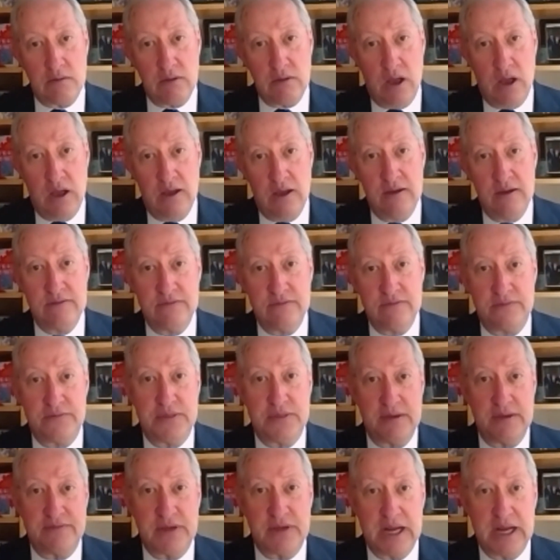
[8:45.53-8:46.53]
of
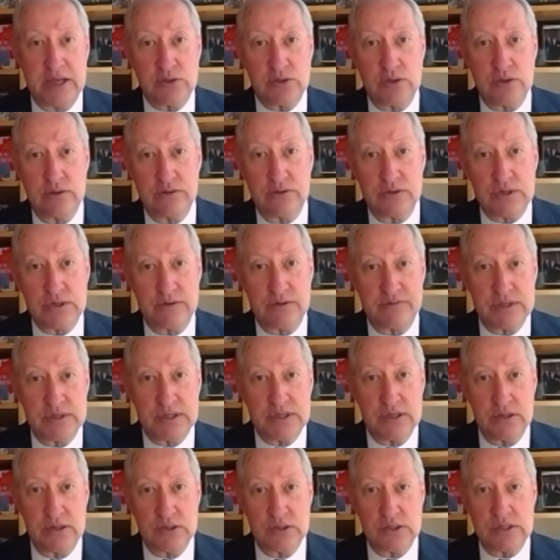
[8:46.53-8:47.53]
the financial
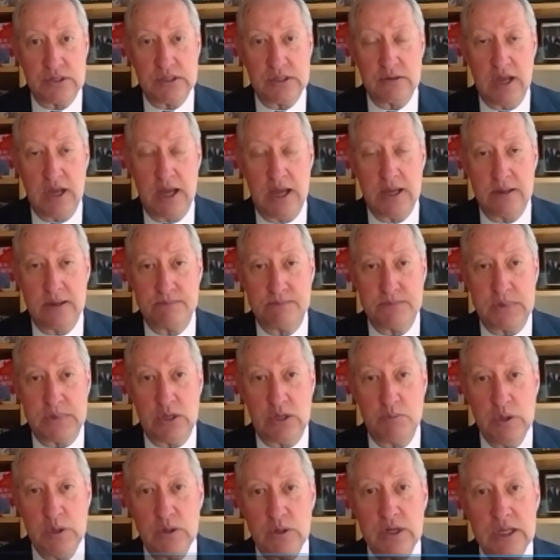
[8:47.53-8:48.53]
services
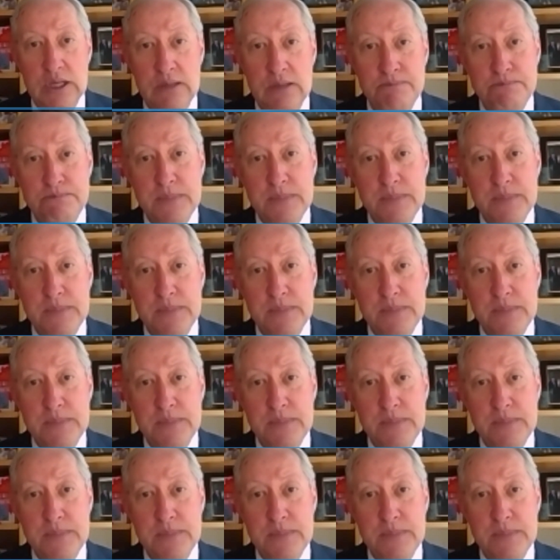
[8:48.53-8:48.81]
community,